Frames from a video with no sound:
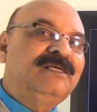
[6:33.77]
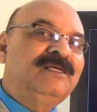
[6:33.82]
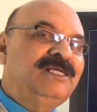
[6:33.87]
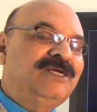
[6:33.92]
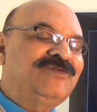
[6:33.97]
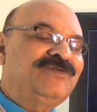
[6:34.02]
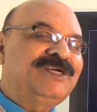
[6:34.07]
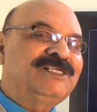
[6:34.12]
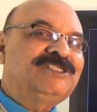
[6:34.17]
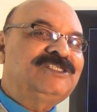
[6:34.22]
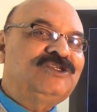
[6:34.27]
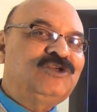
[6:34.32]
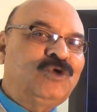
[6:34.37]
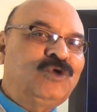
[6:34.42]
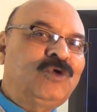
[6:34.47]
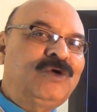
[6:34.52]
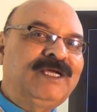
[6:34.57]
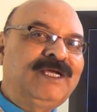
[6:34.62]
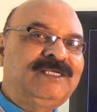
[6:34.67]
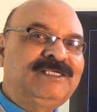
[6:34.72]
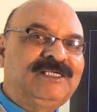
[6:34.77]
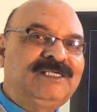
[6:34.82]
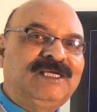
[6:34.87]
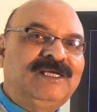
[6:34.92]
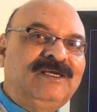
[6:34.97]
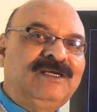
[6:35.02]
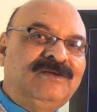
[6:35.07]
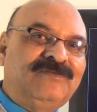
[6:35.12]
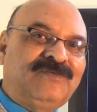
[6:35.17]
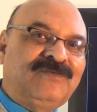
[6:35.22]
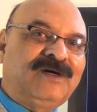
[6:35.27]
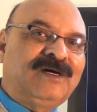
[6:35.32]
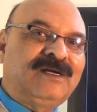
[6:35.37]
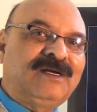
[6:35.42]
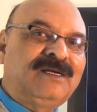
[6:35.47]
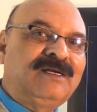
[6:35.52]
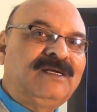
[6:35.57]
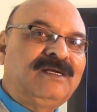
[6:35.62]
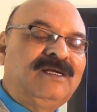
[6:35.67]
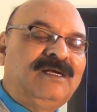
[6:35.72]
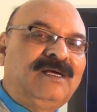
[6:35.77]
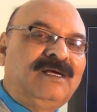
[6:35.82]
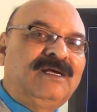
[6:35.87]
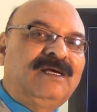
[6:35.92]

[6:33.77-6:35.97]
There was no entry for